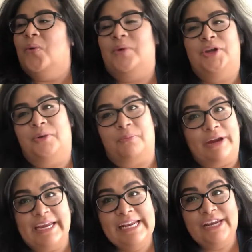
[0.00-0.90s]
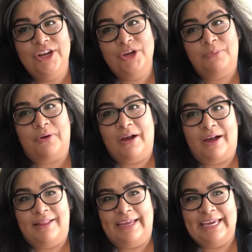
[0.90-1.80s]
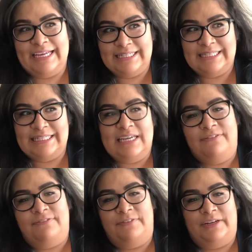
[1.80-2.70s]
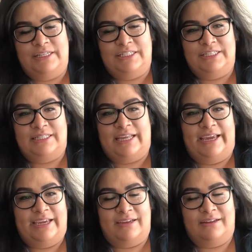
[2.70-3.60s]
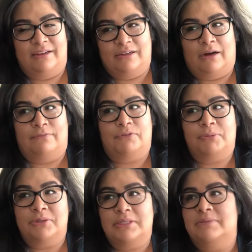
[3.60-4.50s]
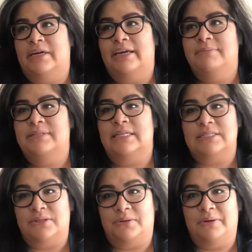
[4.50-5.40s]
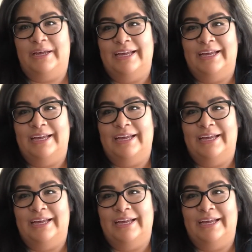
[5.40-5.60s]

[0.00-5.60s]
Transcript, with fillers: when you're breaking in a new bra, like it's stiff and it's just like uncomfortable sometimes. And so